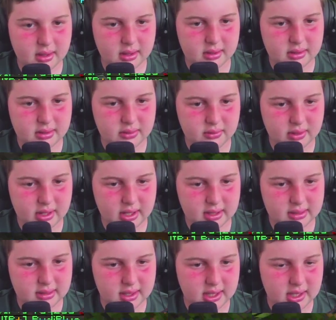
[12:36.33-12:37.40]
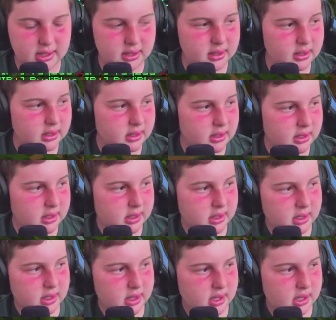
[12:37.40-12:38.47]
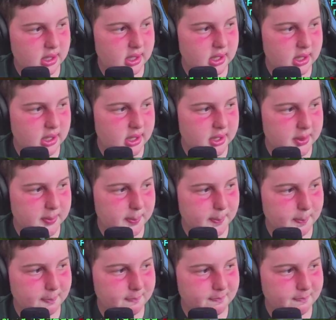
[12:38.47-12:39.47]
do what I said. And